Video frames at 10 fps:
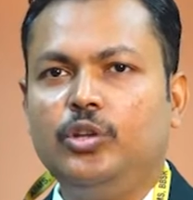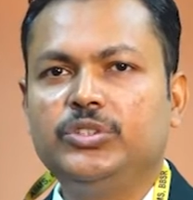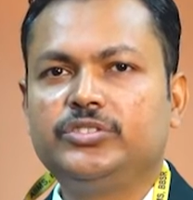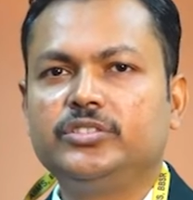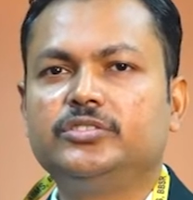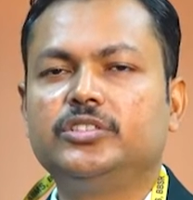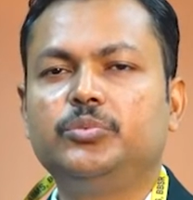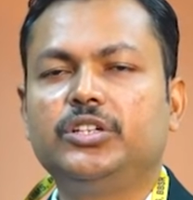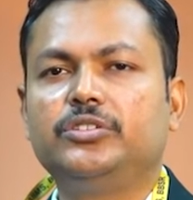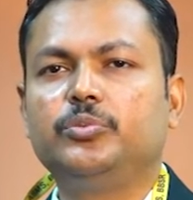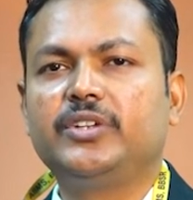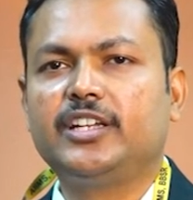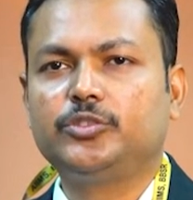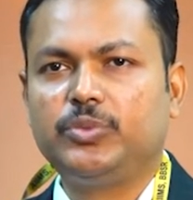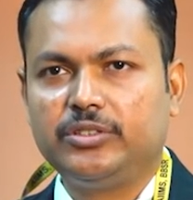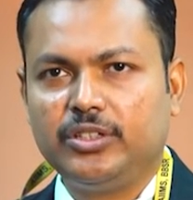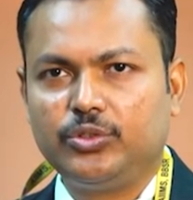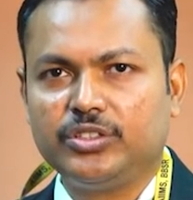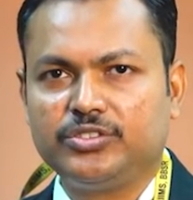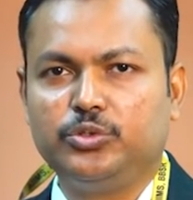All patients received the treatment as per the
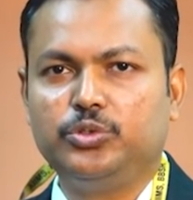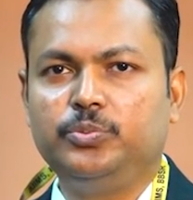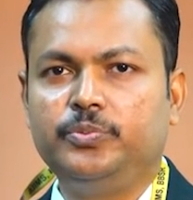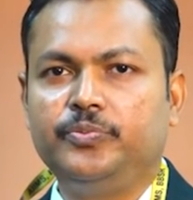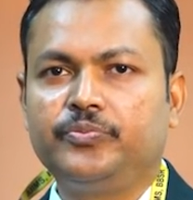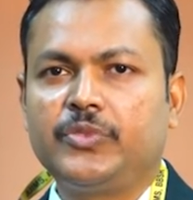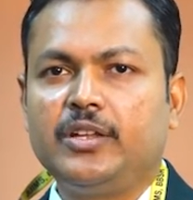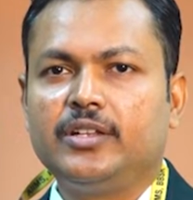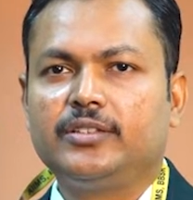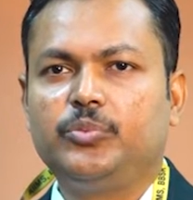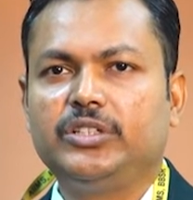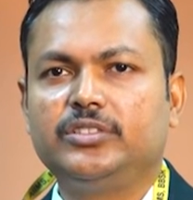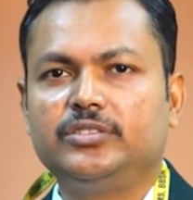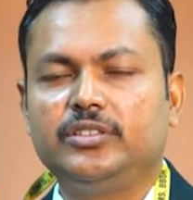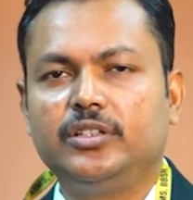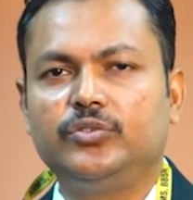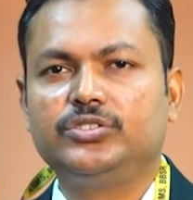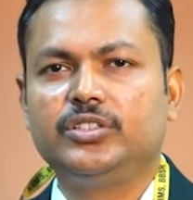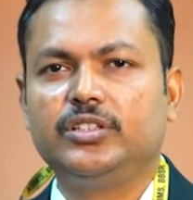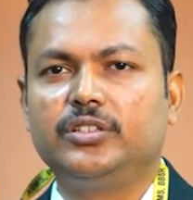education group. The patients and the
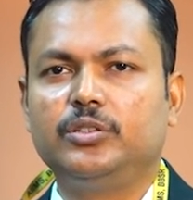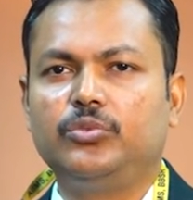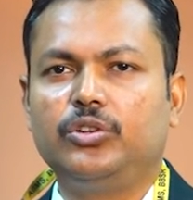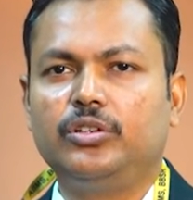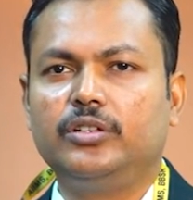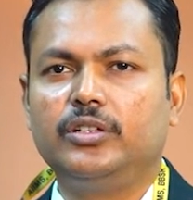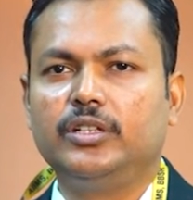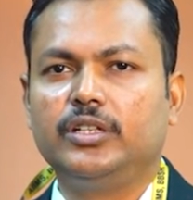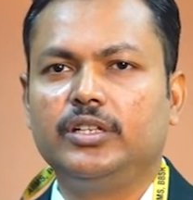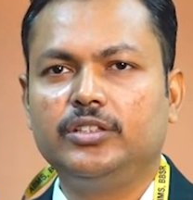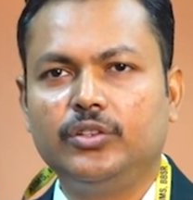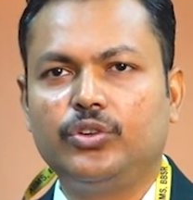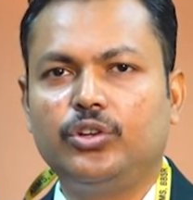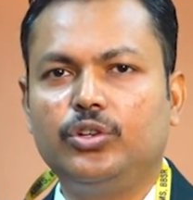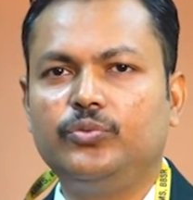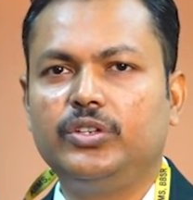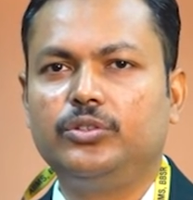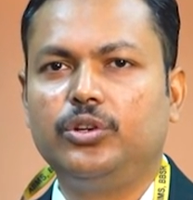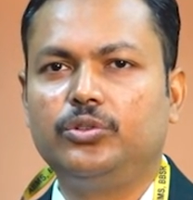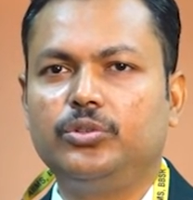investigator involved in the follow-up
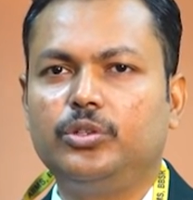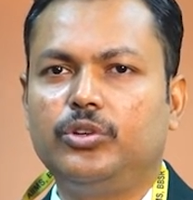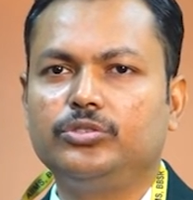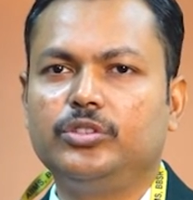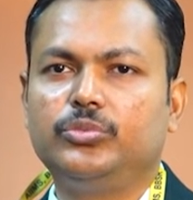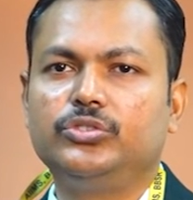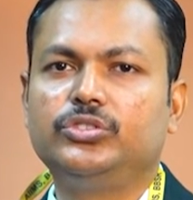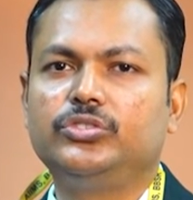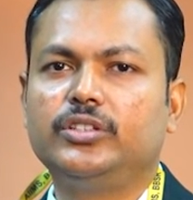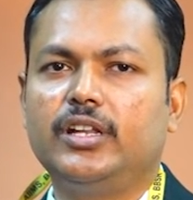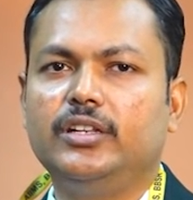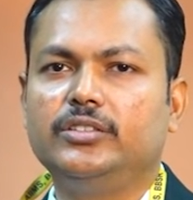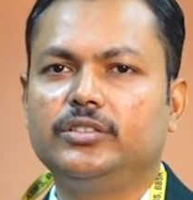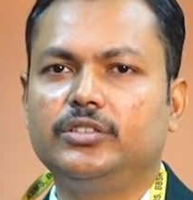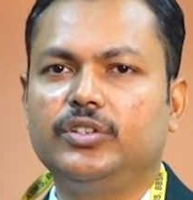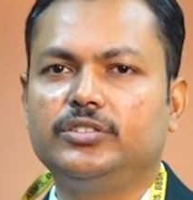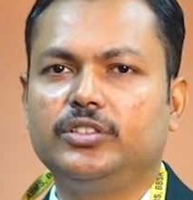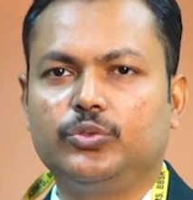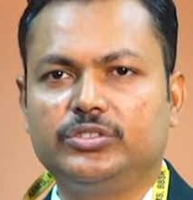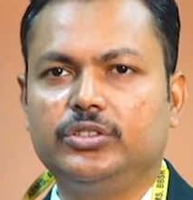were not told about the procedure unless it was
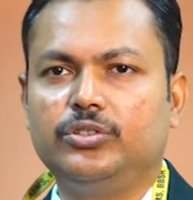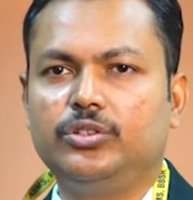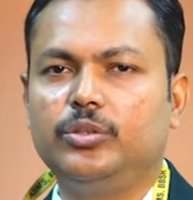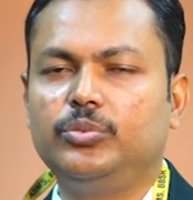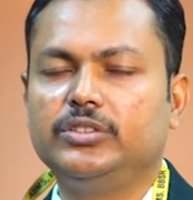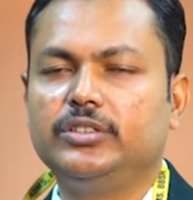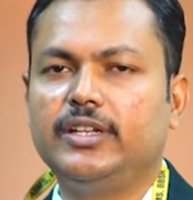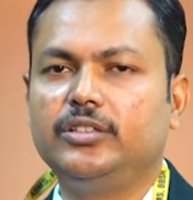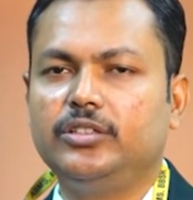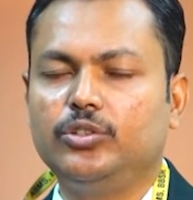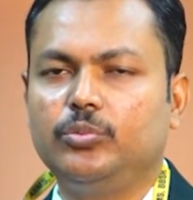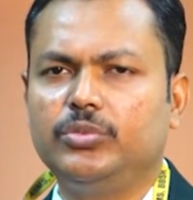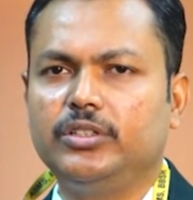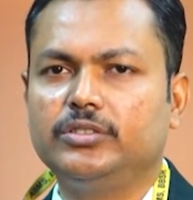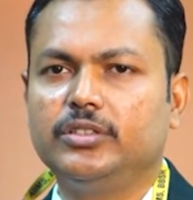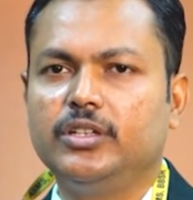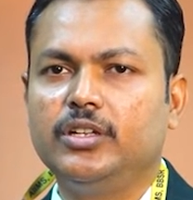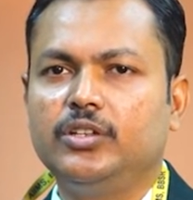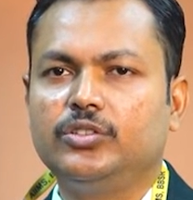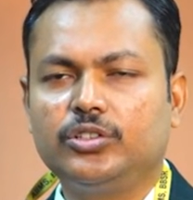requested or the patient had any complication.
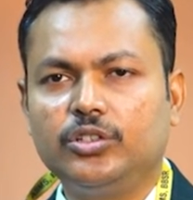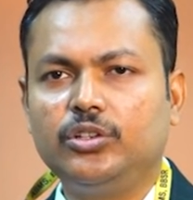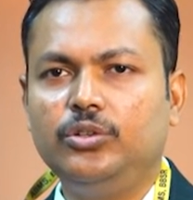Dr.